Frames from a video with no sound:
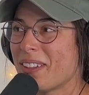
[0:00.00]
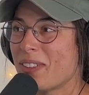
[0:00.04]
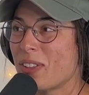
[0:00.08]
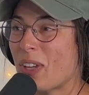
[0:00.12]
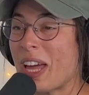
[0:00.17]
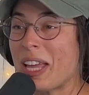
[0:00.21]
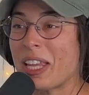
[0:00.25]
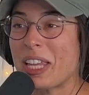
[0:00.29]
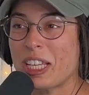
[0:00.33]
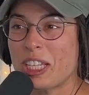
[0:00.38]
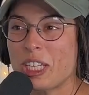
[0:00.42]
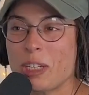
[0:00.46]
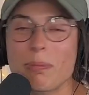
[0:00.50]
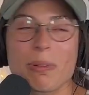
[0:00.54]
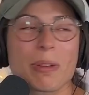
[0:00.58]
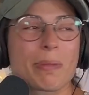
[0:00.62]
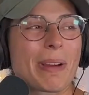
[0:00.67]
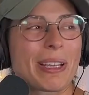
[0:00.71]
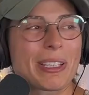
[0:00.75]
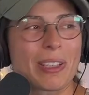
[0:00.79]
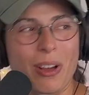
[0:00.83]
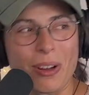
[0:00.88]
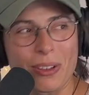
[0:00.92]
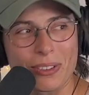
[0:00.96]
So I like
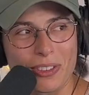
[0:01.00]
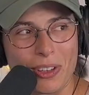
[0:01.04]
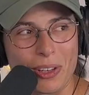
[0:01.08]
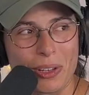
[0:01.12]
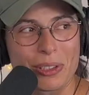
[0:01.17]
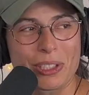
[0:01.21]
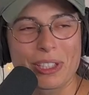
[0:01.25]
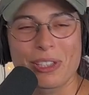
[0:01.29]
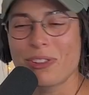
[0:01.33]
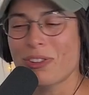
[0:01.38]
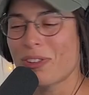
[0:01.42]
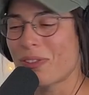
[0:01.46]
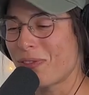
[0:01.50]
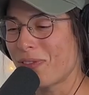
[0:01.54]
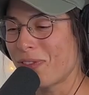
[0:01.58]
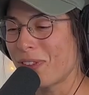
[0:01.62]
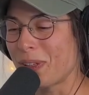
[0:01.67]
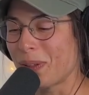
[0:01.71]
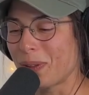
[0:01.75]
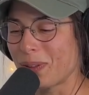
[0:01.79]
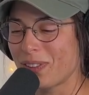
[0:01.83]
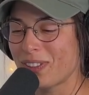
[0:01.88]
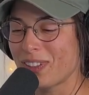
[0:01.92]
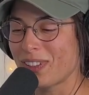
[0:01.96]
keeping my dogs on a leash in
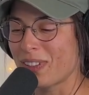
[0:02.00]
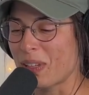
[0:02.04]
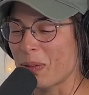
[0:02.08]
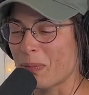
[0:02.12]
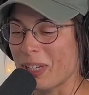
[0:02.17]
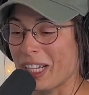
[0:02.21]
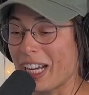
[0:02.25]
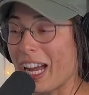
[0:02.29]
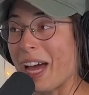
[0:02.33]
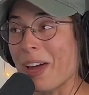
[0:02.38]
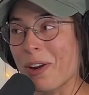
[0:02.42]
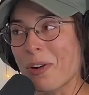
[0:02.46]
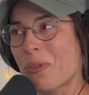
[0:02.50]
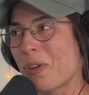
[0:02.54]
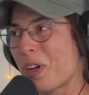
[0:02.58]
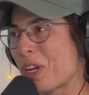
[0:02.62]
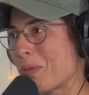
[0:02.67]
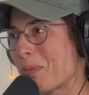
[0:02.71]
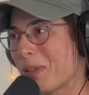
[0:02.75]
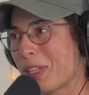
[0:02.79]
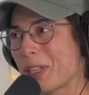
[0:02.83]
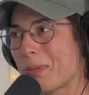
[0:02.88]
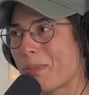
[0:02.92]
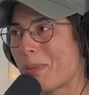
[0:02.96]
fields, because I'm like, I don't
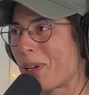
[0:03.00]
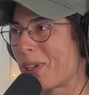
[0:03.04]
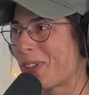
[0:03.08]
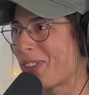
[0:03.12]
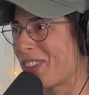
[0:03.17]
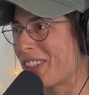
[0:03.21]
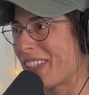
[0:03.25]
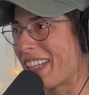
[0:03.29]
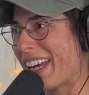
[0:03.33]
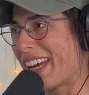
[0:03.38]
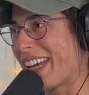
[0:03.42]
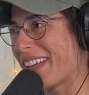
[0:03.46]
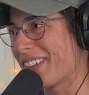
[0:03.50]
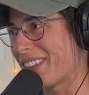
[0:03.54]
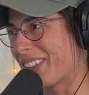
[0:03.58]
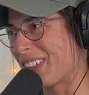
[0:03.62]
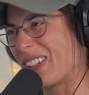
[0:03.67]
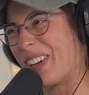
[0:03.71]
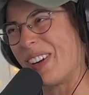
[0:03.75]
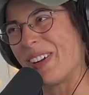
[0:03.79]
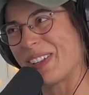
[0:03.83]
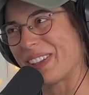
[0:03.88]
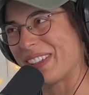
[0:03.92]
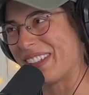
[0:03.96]
want to be the person that has
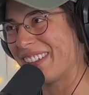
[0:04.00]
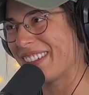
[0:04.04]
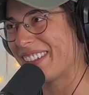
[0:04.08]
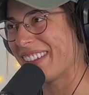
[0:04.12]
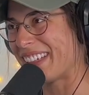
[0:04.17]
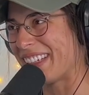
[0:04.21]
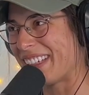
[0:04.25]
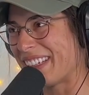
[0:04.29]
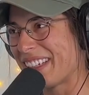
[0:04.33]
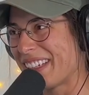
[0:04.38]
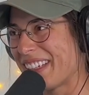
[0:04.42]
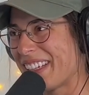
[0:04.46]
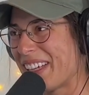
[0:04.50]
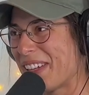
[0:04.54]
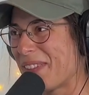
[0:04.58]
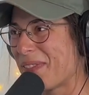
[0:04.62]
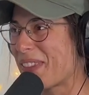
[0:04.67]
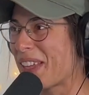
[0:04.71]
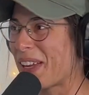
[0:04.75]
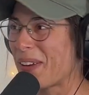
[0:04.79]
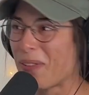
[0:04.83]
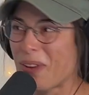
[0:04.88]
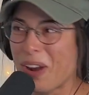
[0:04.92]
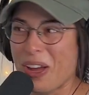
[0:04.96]
to call this in
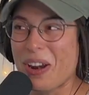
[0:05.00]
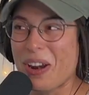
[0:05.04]
if they run off.